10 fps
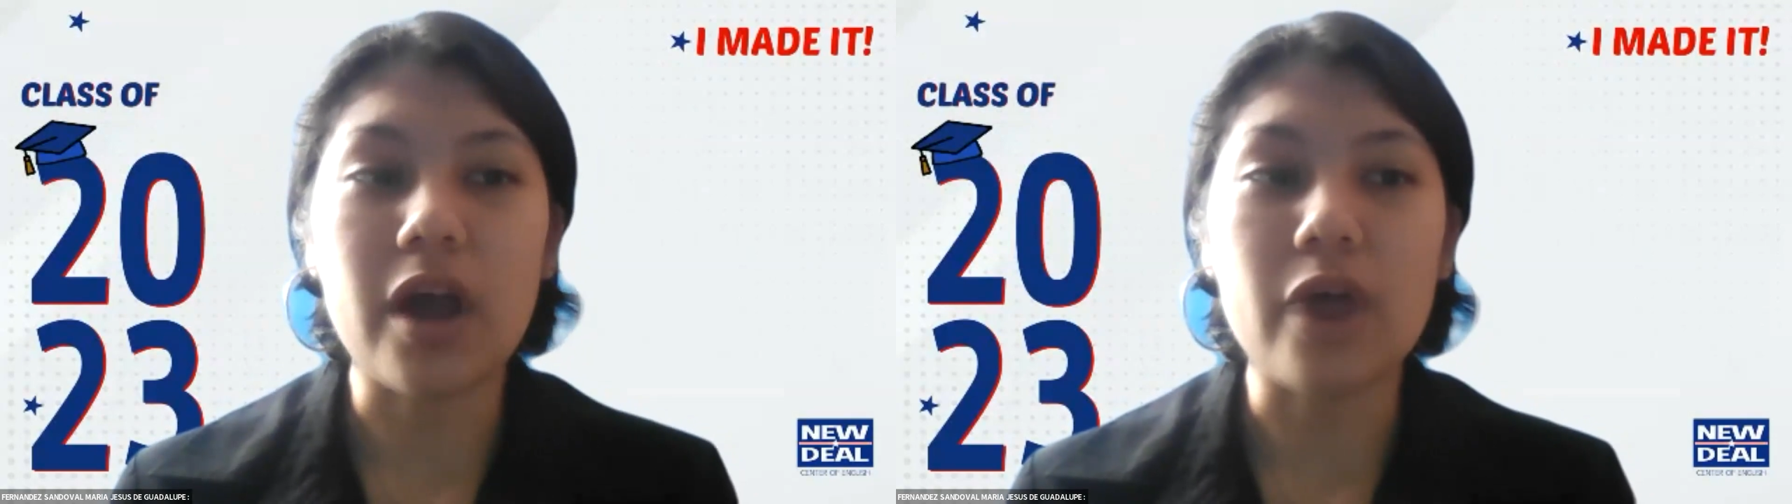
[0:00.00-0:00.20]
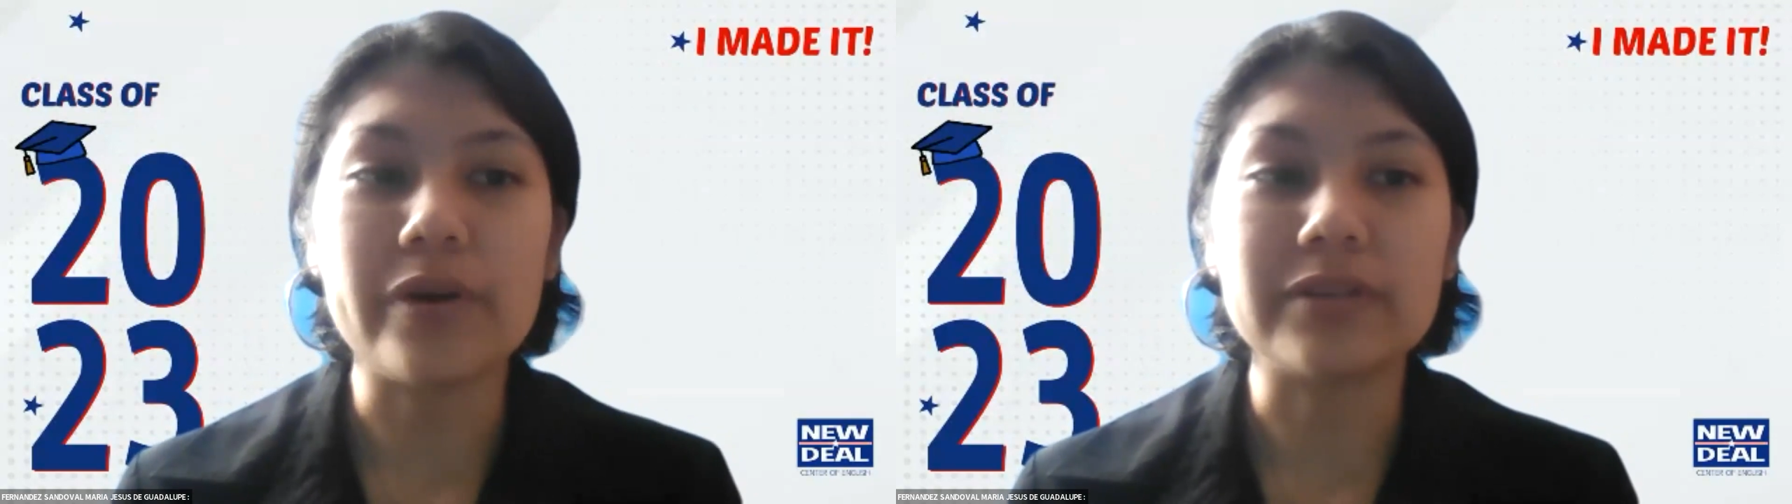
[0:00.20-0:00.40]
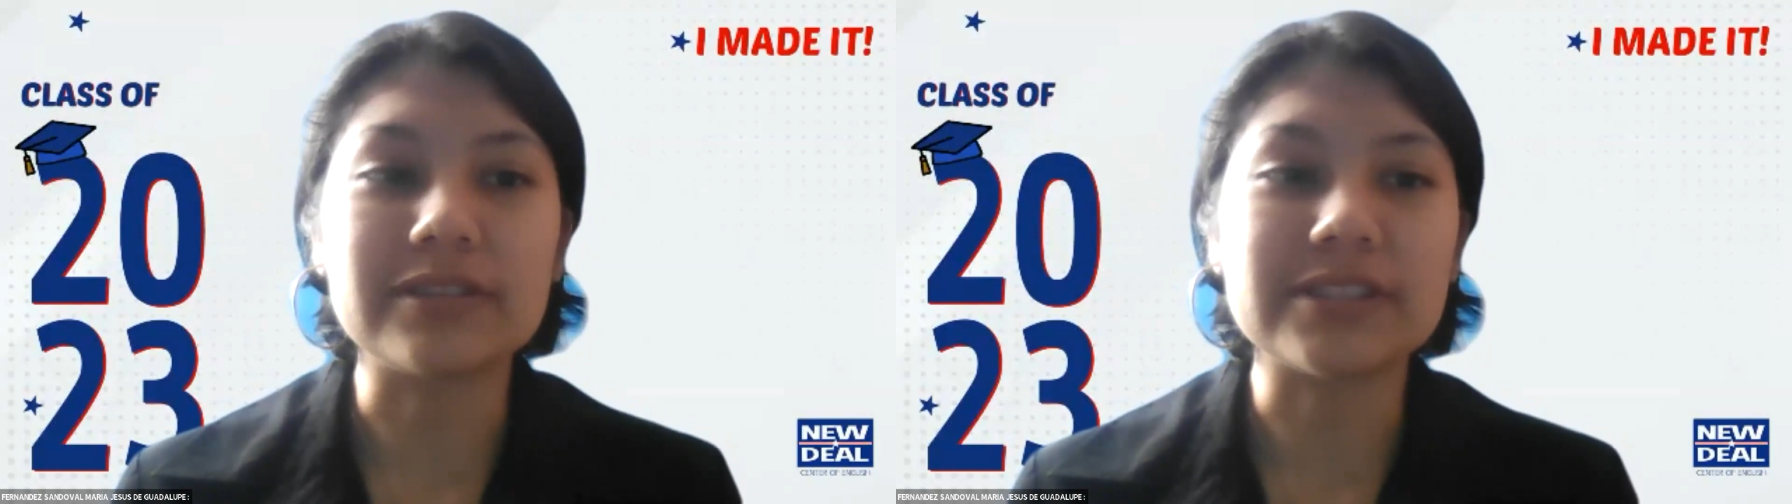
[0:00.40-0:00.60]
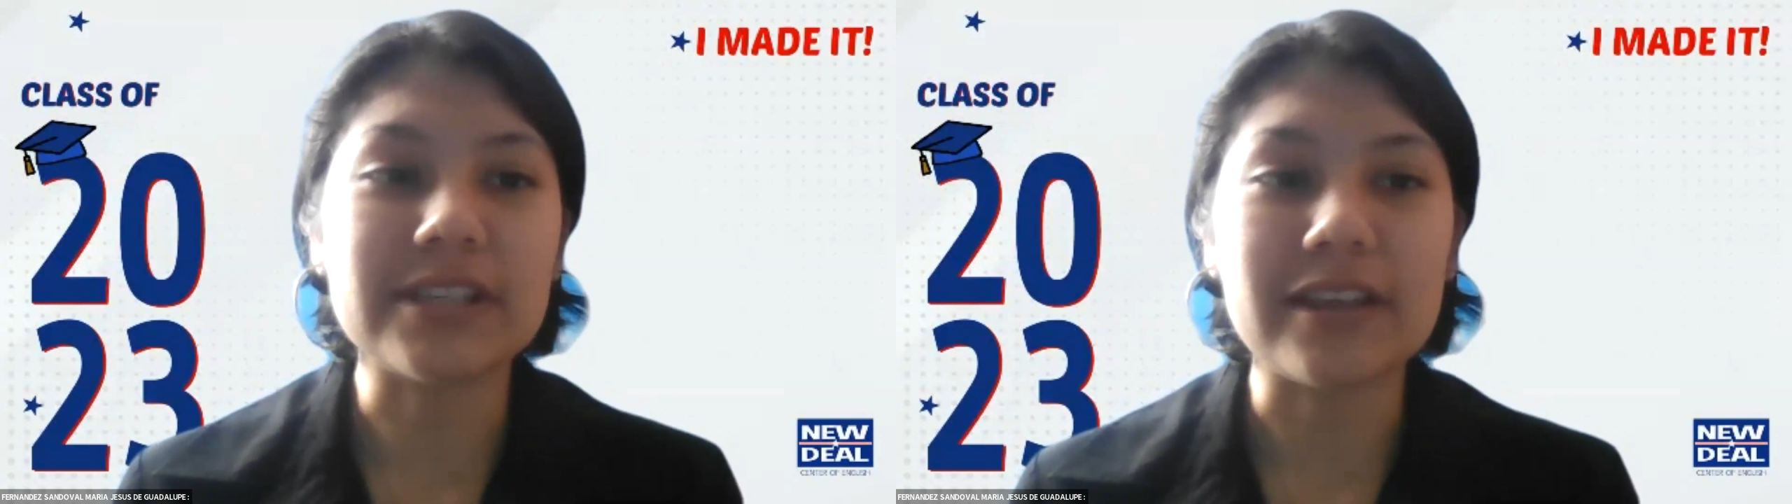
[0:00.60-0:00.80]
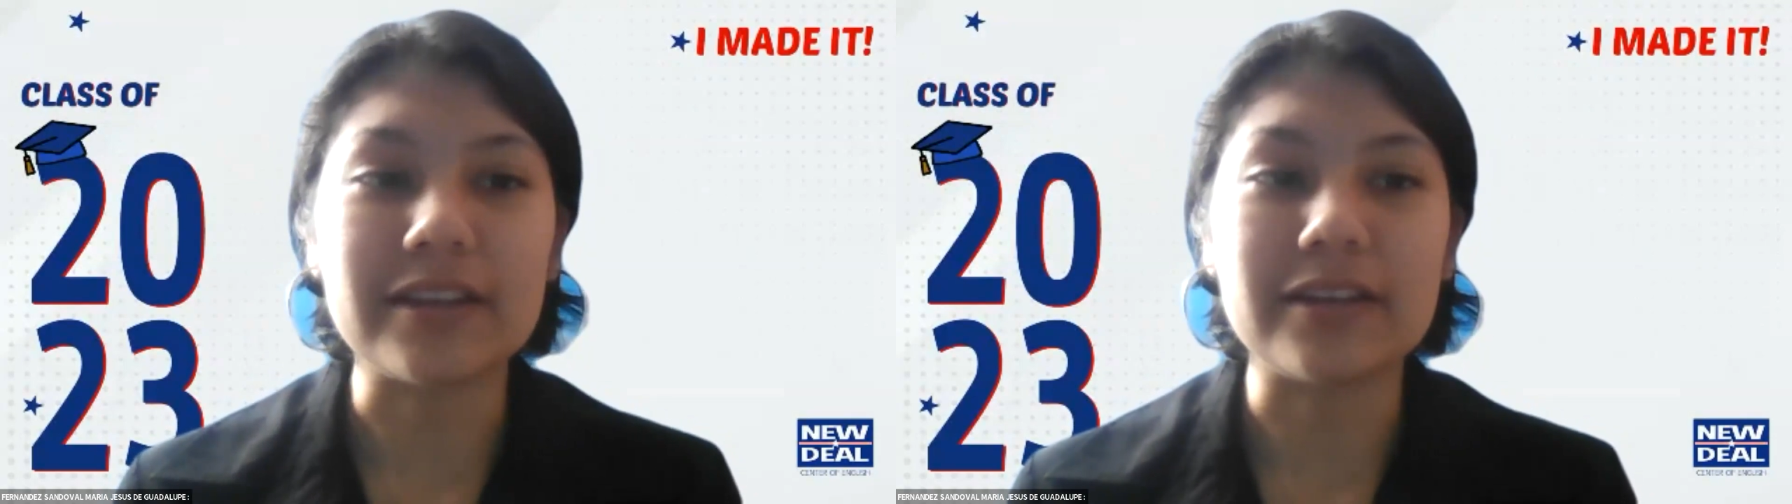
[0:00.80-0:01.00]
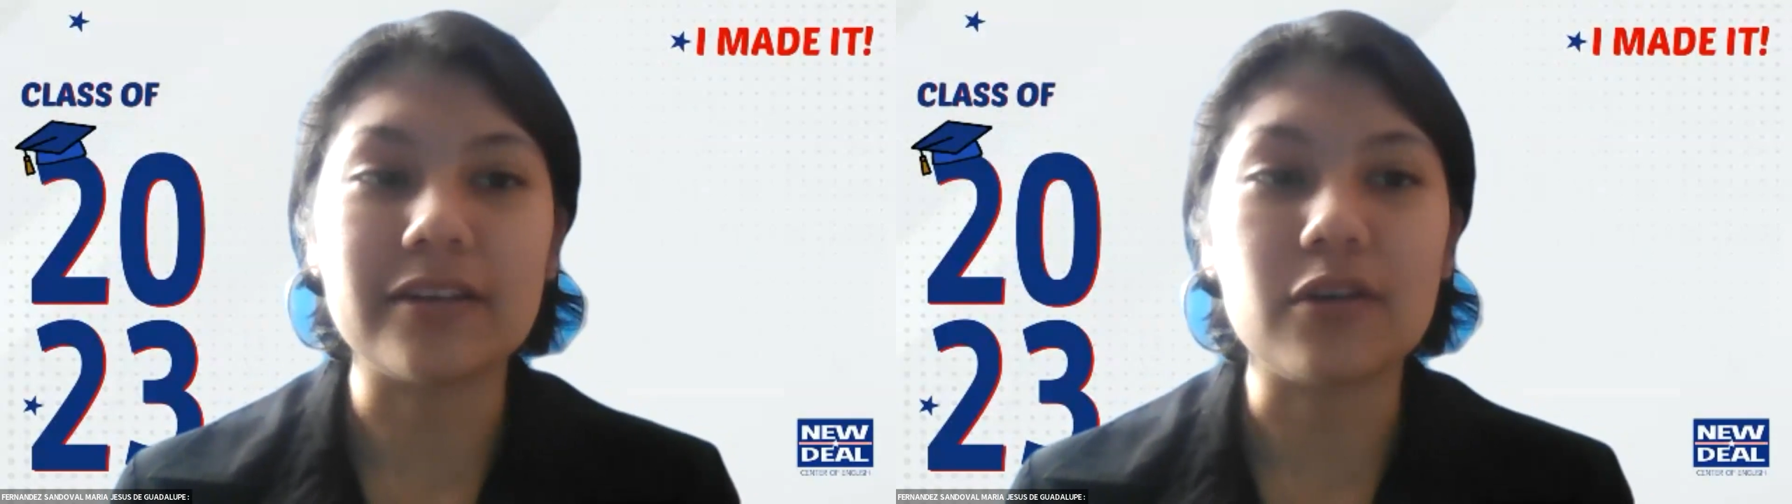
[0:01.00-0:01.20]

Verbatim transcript: our understanding,